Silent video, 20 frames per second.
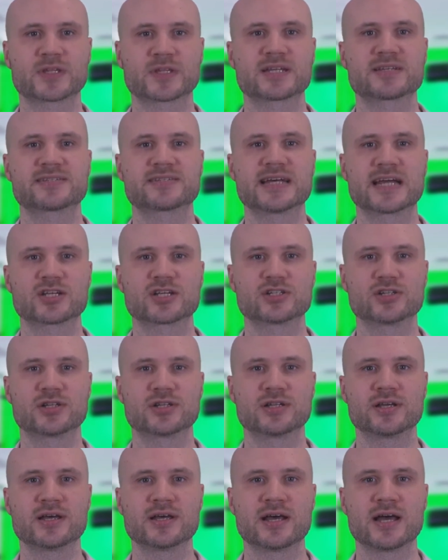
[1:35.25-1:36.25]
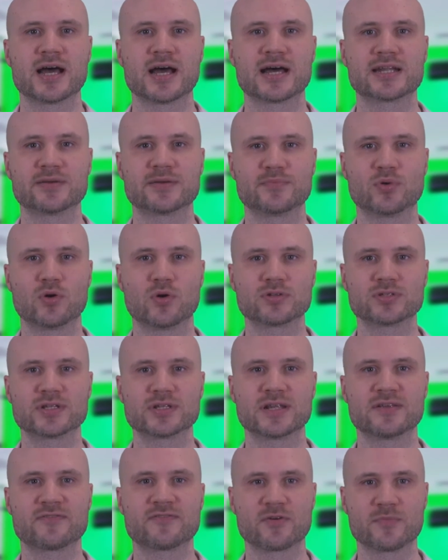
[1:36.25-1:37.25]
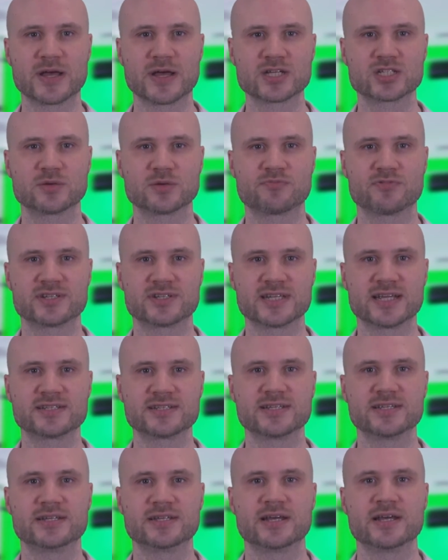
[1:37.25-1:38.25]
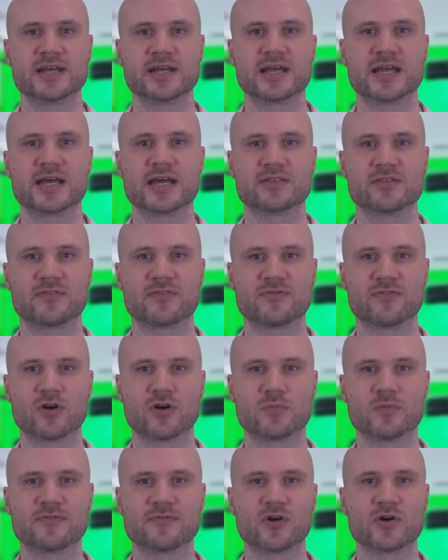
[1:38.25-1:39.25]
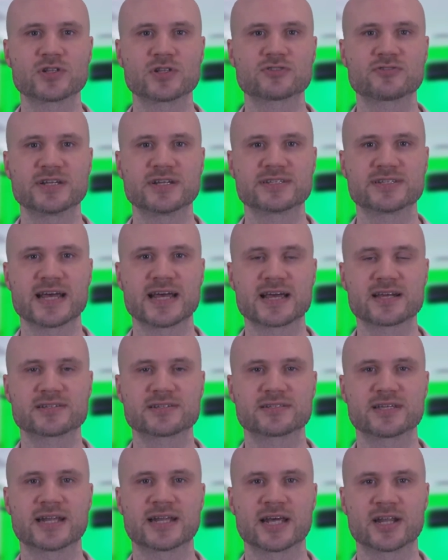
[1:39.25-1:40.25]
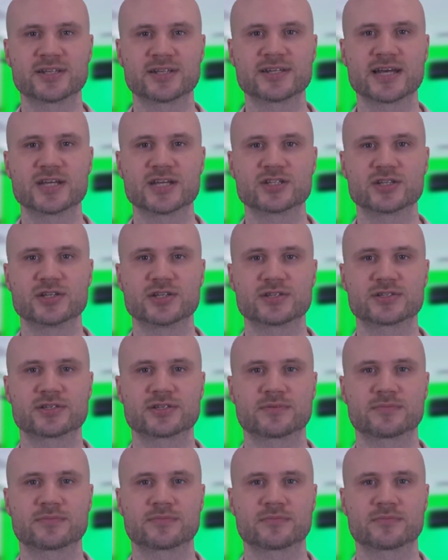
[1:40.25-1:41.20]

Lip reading: section, and important information presented in the form of on-screen text and annotations.